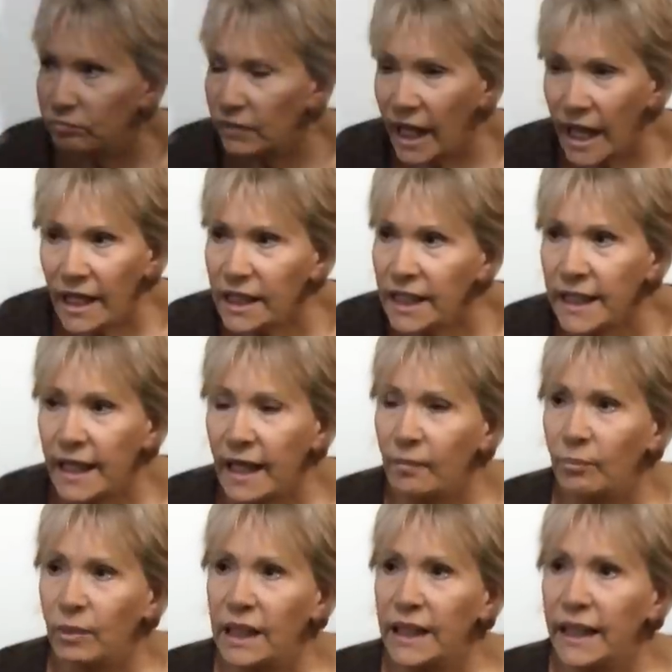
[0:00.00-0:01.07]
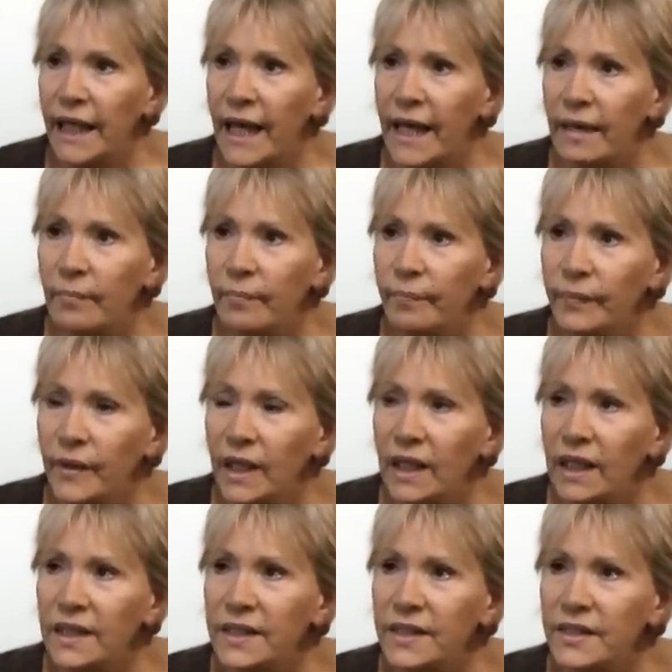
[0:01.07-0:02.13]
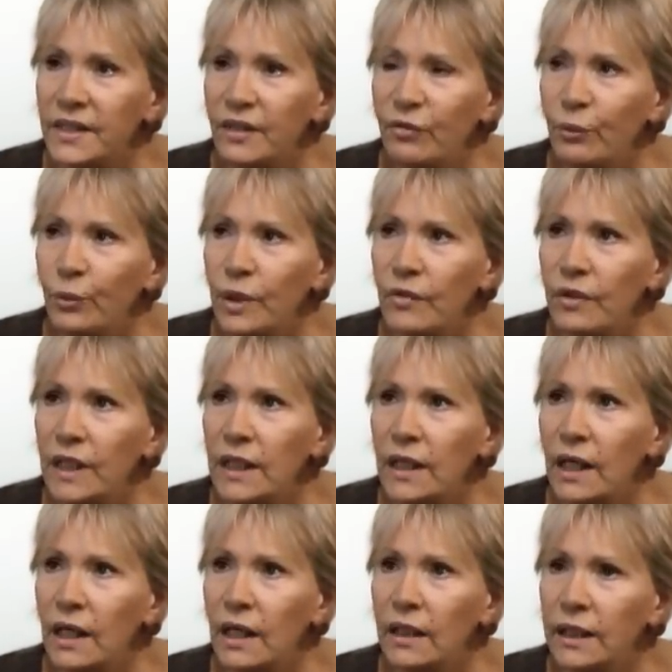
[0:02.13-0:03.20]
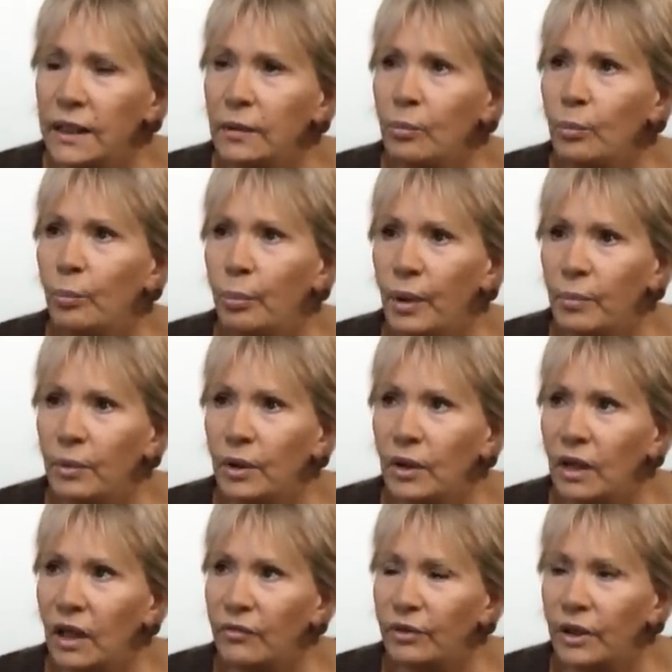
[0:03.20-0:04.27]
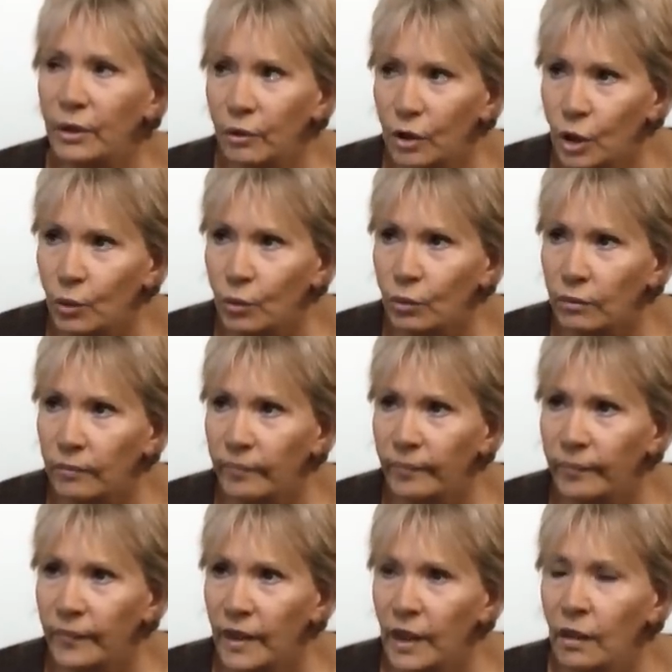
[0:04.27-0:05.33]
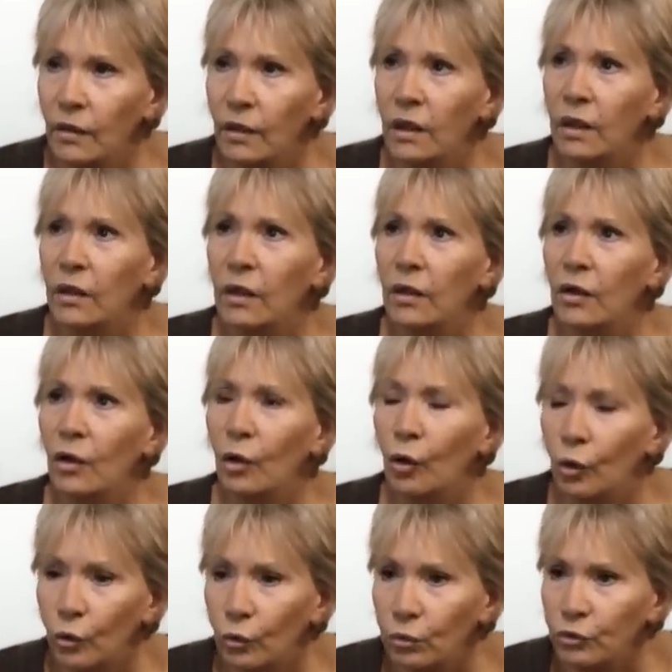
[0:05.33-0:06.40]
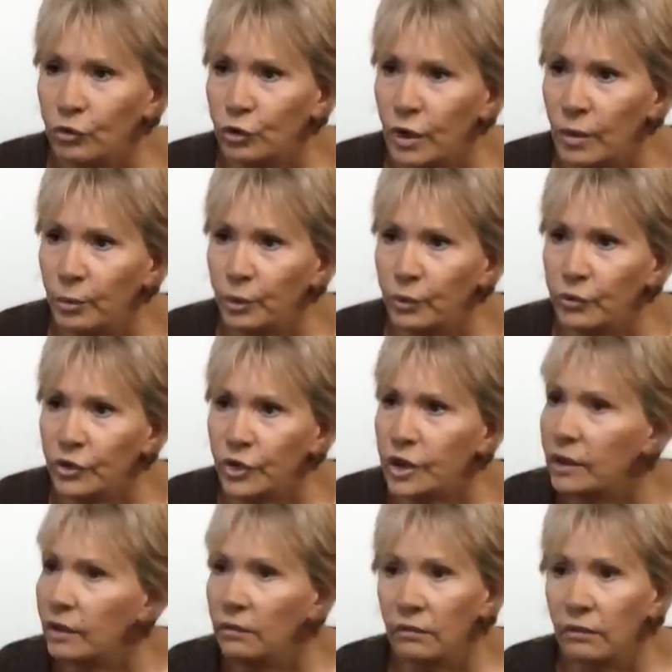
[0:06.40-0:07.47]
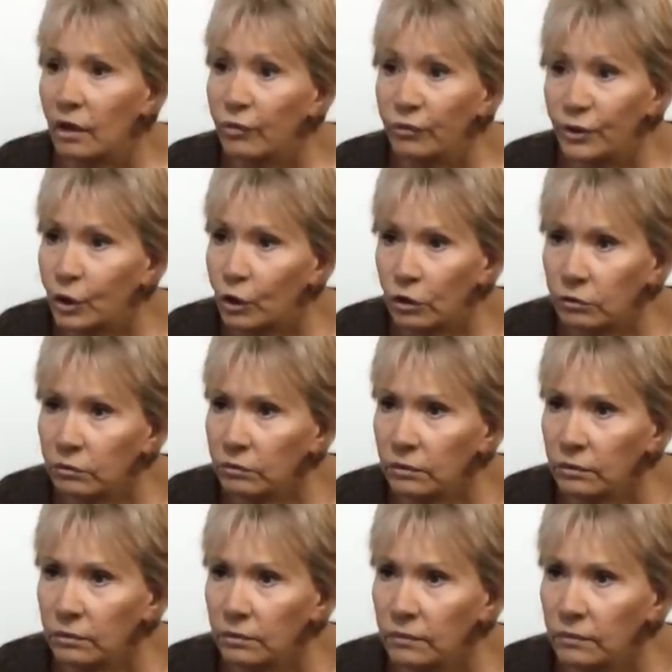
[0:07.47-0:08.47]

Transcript: any gambling game, it's as if we're in a little bubble of our own. All troubles are forgotten.